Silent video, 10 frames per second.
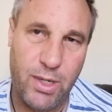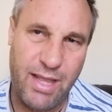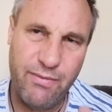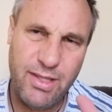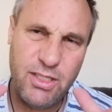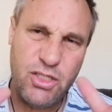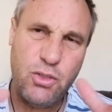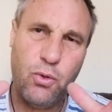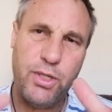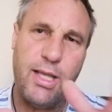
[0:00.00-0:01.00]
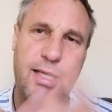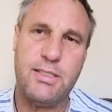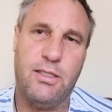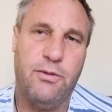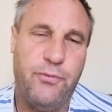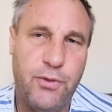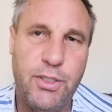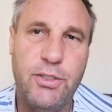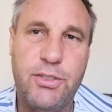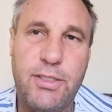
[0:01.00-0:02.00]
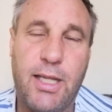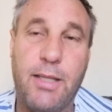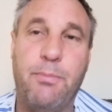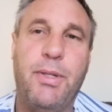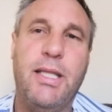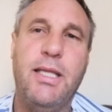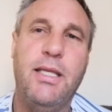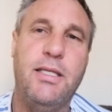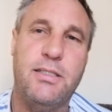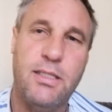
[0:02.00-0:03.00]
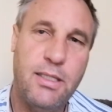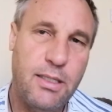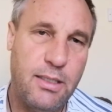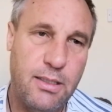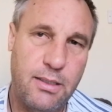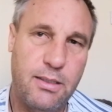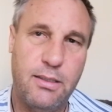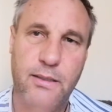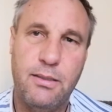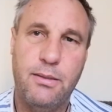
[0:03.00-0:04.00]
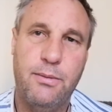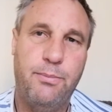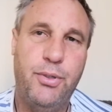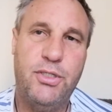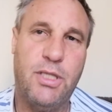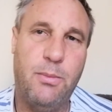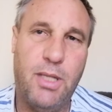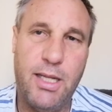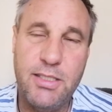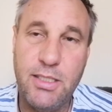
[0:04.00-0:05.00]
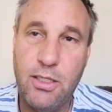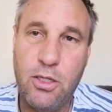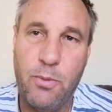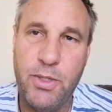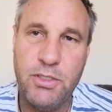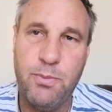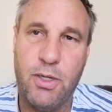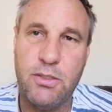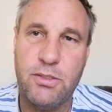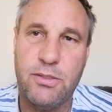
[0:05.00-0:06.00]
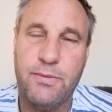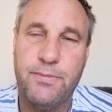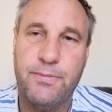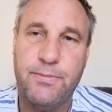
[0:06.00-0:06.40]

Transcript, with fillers: Whatever this story has done for you today, please put some lines in the comments box.